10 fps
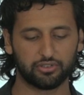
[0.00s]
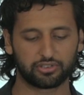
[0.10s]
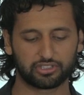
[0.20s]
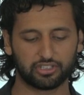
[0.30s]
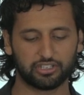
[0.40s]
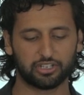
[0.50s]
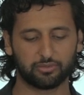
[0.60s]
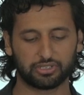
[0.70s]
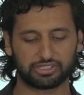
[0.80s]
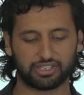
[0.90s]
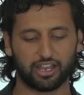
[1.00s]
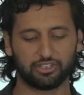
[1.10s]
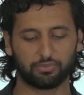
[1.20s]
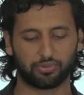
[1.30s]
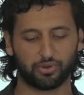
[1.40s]
who stood here beside
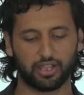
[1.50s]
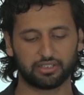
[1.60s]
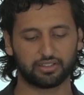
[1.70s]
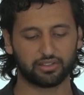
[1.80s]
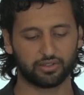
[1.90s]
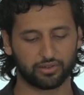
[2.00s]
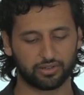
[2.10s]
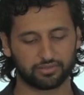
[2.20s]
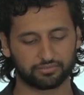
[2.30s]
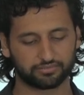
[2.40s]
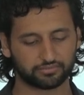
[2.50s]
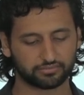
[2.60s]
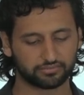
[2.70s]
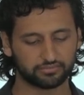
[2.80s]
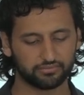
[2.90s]
you praying to the Lord.
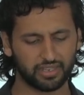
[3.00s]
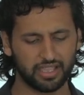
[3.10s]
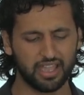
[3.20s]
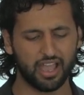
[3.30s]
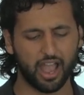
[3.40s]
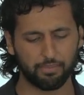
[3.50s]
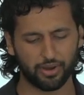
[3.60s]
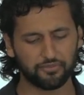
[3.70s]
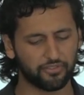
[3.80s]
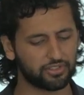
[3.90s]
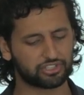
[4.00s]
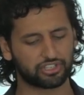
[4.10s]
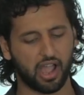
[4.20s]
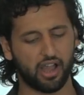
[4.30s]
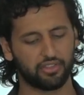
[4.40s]
I prayed for this
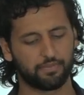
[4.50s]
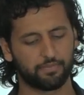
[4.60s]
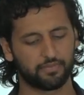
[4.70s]
child,